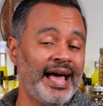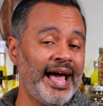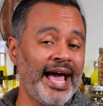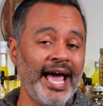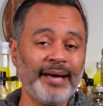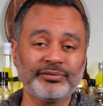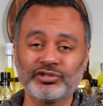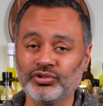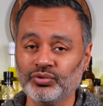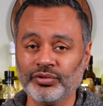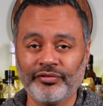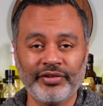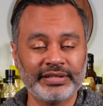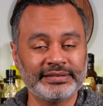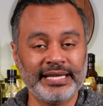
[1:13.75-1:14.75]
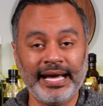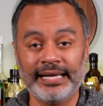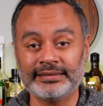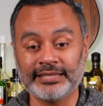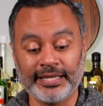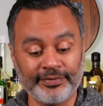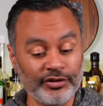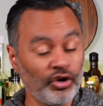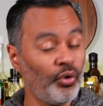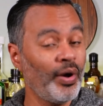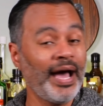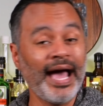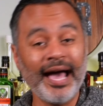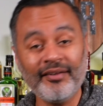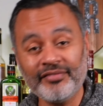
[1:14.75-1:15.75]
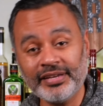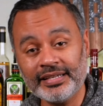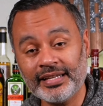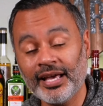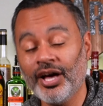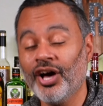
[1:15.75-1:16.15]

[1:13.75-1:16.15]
Absolutely fantastic. If you don't have it,